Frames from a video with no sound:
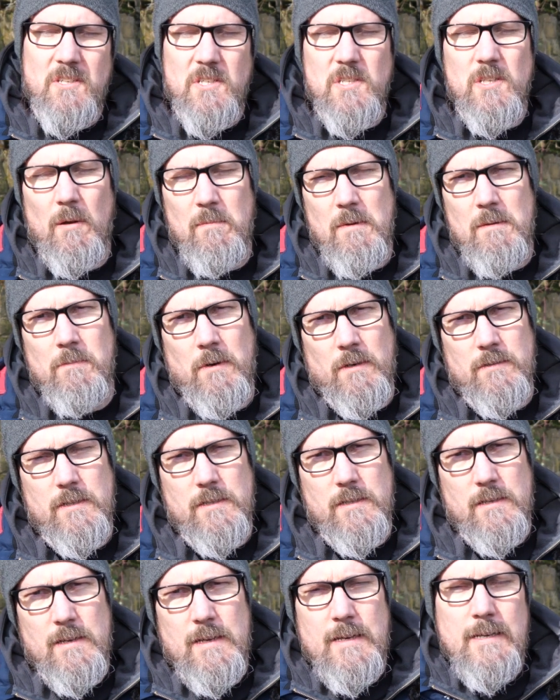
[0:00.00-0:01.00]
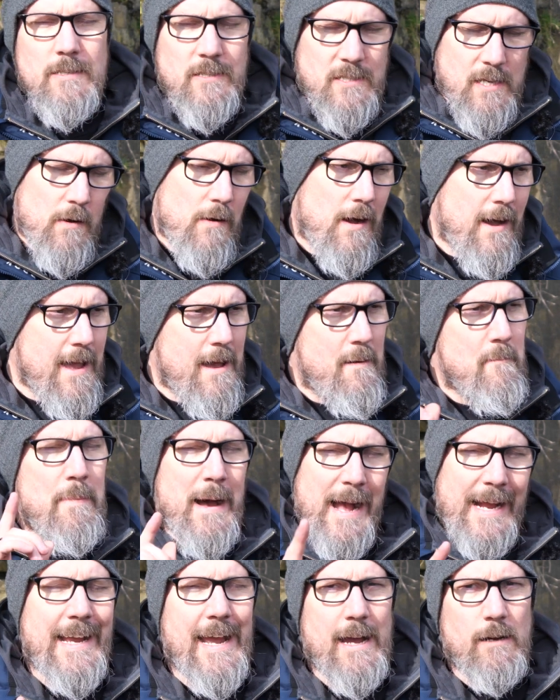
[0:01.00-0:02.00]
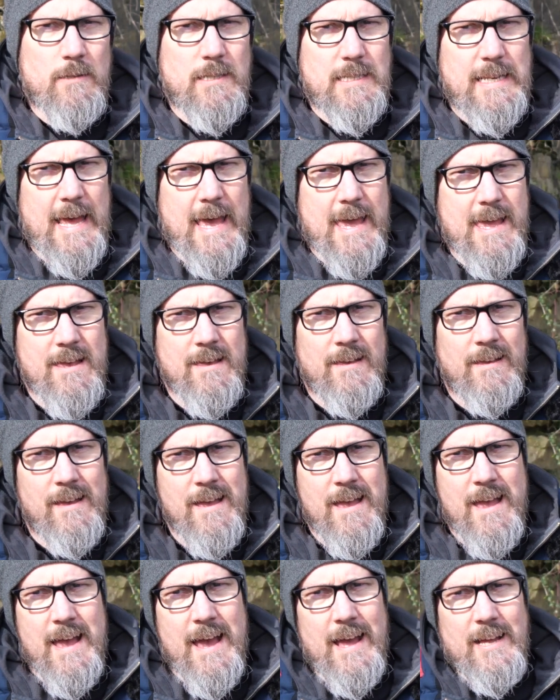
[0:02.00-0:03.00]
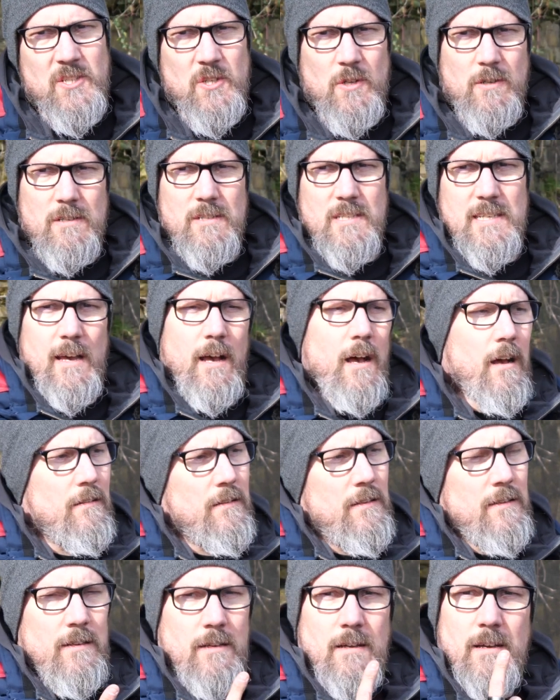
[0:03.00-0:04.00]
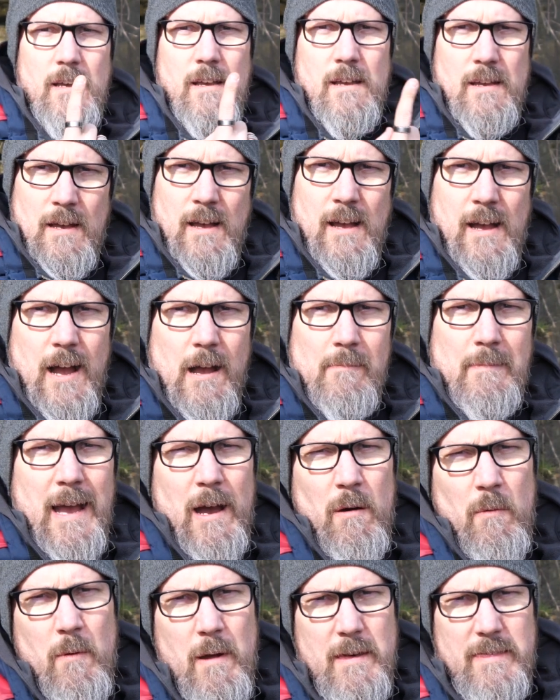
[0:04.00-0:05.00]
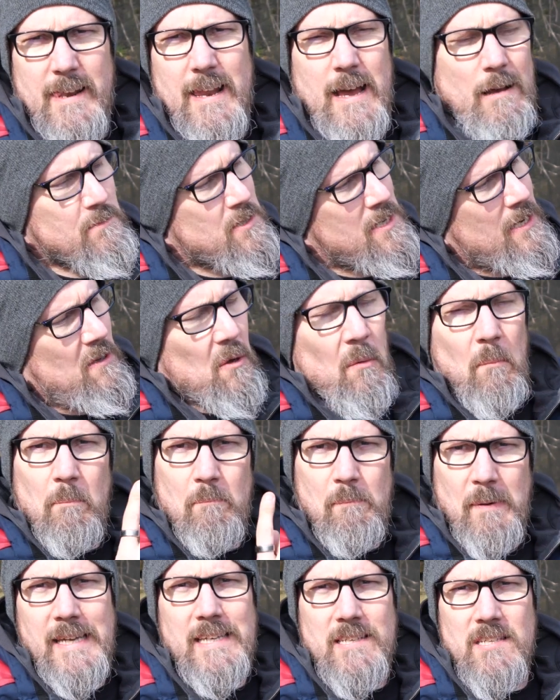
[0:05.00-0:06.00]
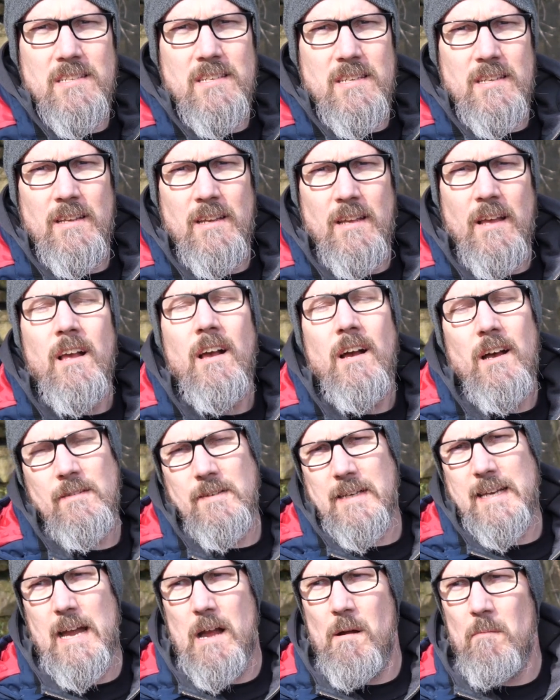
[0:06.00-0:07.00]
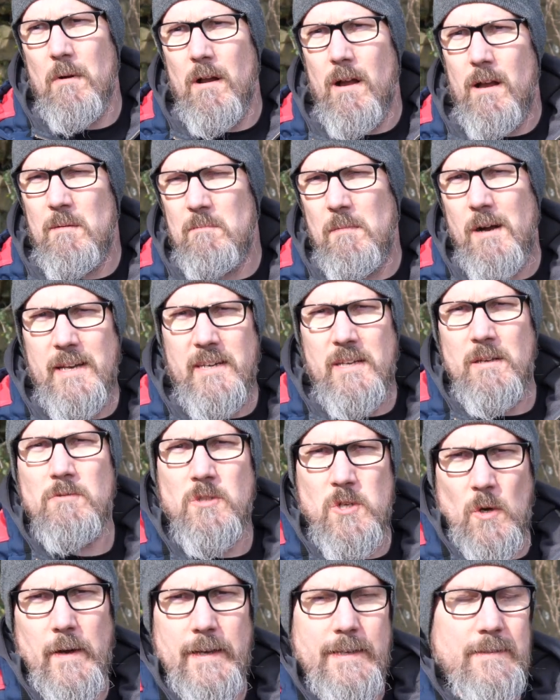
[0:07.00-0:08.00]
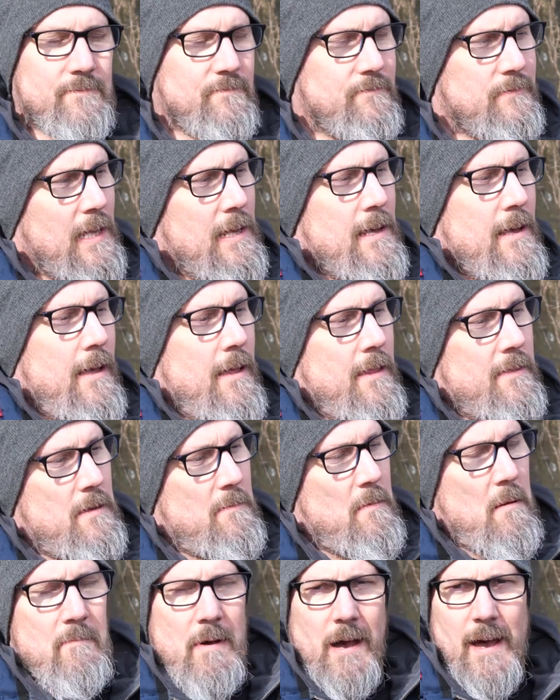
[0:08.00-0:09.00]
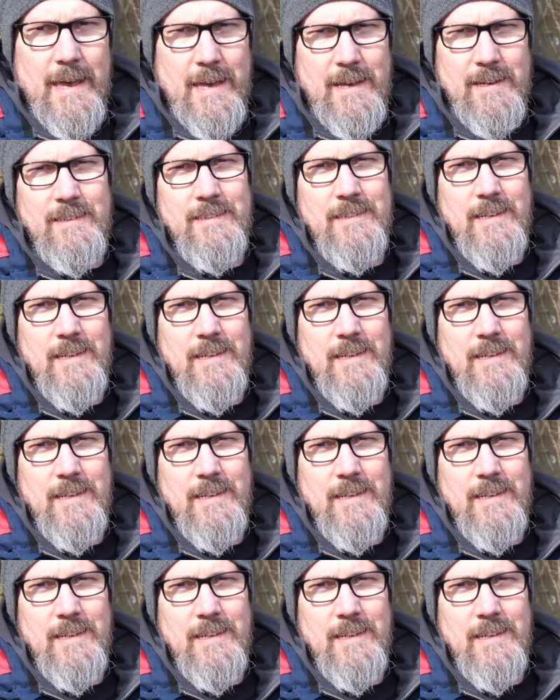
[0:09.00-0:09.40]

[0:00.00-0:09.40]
just not been bothered. So I am back out today. As you can tell, I'm out with an absolute beast of a camera. My new toy, the Mamiya